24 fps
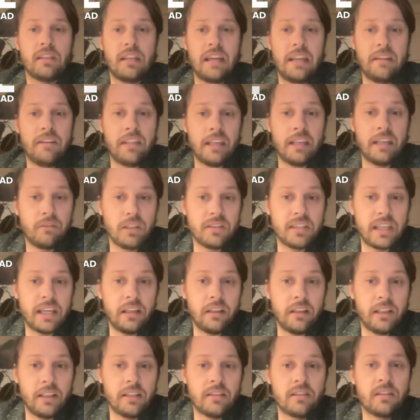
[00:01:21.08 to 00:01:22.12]
and then
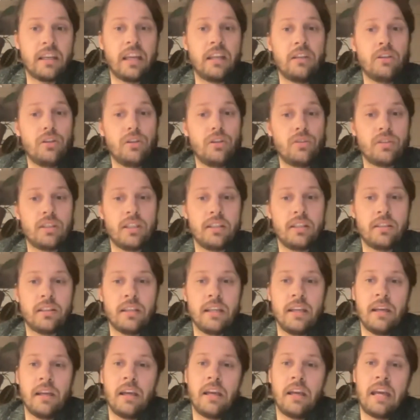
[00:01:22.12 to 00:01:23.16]
retail it and use it,
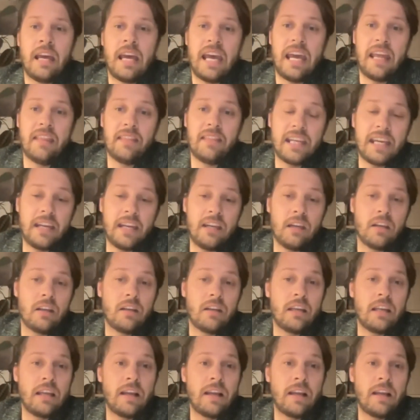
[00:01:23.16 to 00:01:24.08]
and then